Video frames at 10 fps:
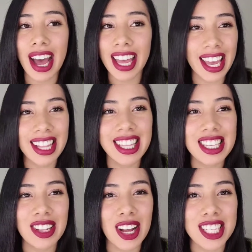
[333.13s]
I hate
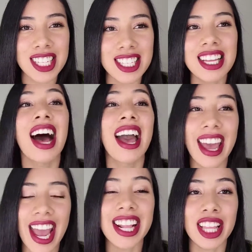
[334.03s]
these glosses.
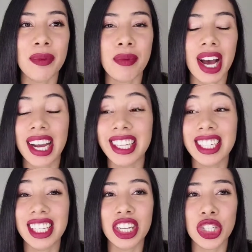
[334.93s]
I hate them. I
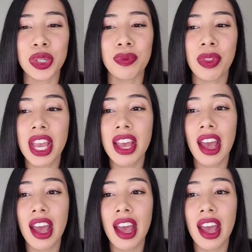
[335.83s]
literally do.